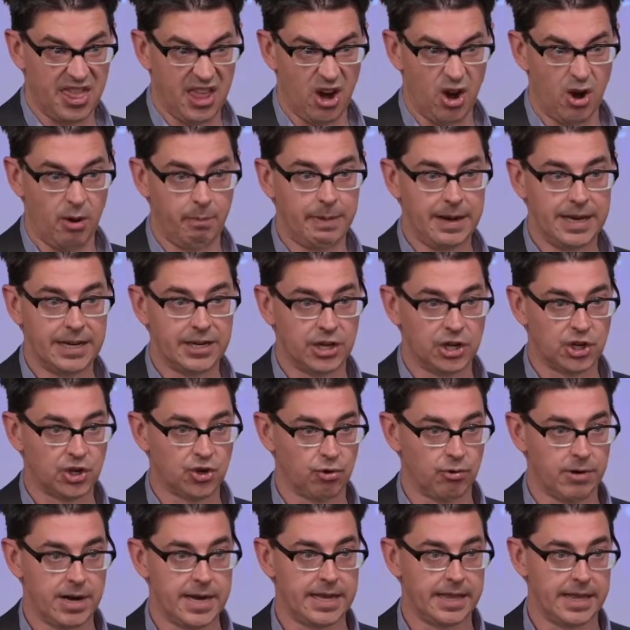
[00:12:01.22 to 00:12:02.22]
therapy to
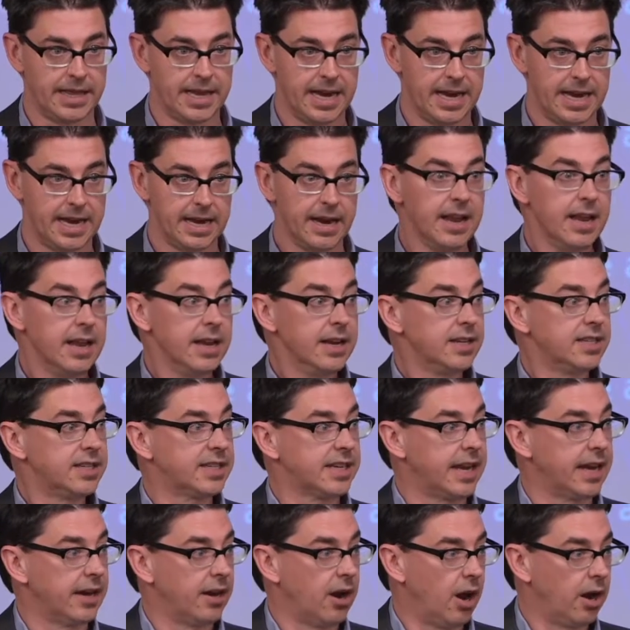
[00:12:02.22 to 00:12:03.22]
treat the
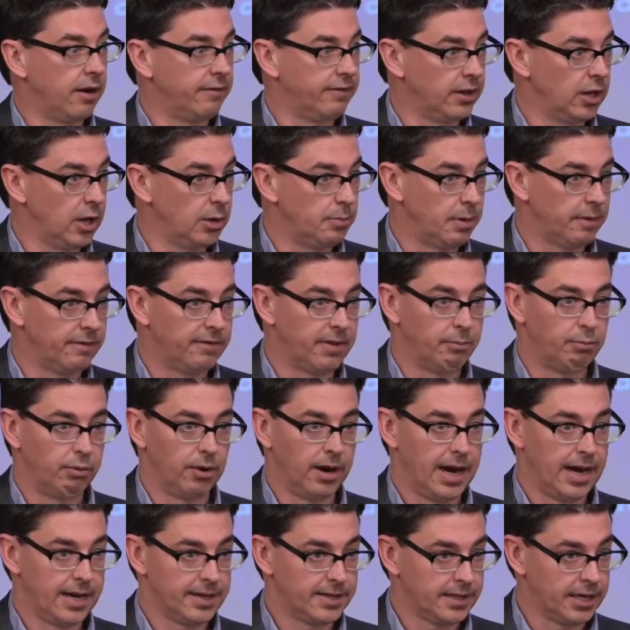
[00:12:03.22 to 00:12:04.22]
skin envelope of the
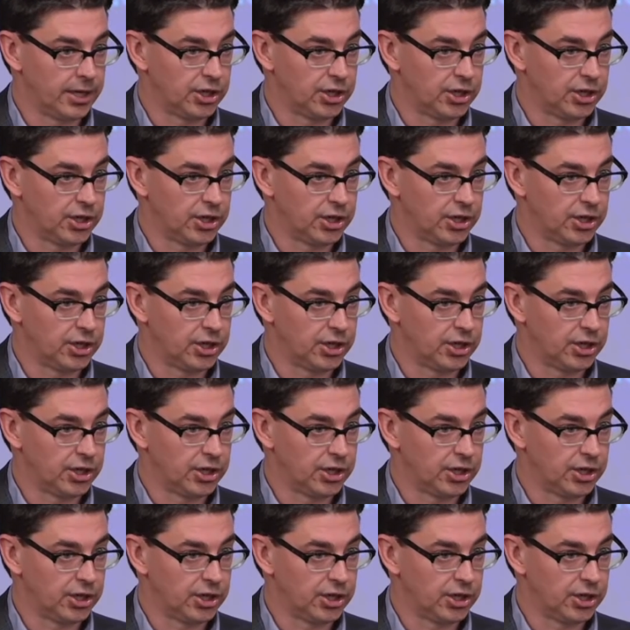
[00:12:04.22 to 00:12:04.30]
breast,